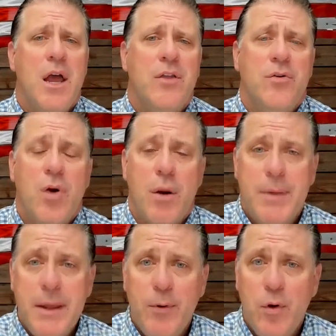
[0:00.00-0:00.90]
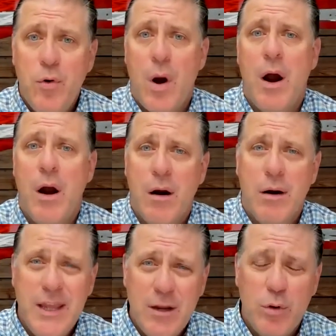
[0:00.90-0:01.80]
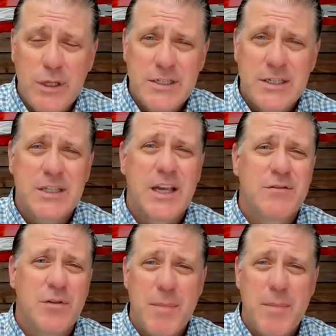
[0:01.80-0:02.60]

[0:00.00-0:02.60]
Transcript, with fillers: and there are people who are equally successful,